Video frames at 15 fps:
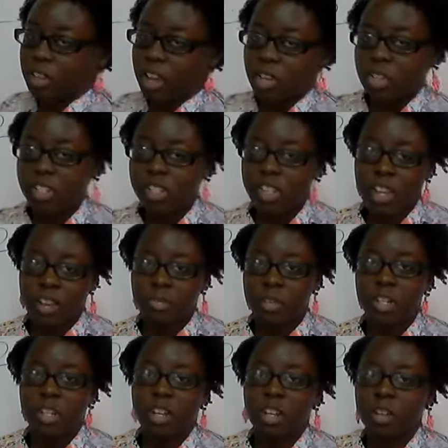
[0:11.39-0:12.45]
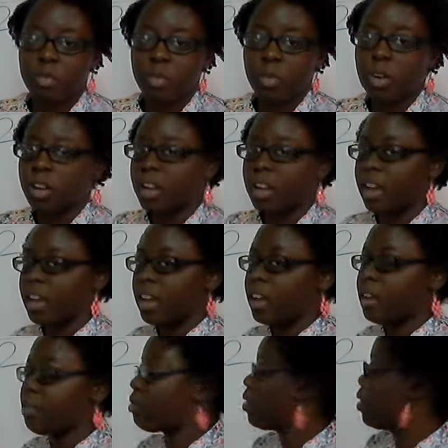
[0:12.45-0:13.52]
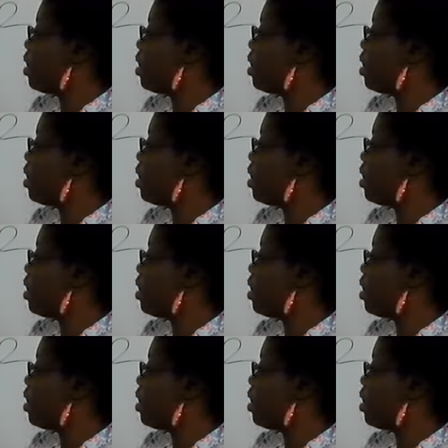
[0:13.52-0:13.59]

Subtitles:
fractions I have written on the board. I have